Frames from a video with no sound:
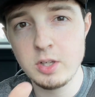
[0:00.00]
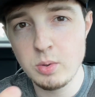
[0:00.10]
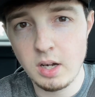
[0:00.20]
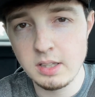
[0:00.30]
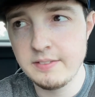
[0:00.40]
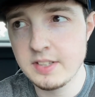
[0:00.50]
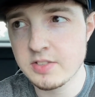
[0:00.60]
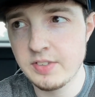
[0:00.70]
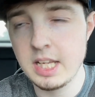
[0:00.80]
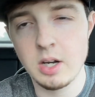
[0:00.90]
you all leave this
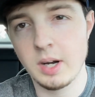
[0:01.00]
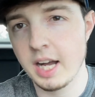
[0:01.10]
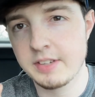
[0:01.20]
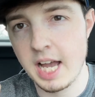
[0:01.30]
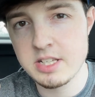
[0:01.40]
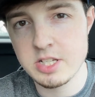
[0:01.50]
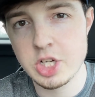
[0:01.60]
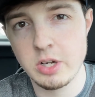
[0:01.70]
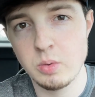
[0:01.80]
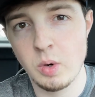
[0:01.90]
video, I've got to
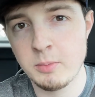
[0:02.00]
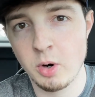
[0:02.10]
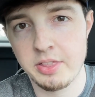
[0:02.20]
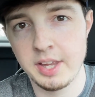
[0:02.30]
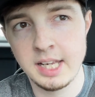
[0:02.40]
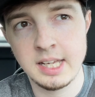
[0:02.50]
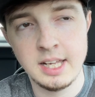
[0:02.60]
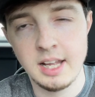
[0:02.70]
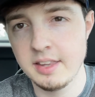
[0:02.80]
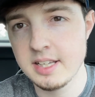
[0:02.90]
show you one more thing.
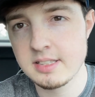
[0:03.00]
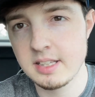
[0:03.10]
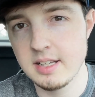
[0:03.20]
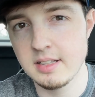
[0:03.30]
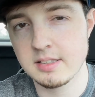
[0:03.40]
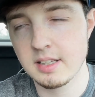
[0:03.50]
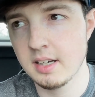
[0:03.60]
This is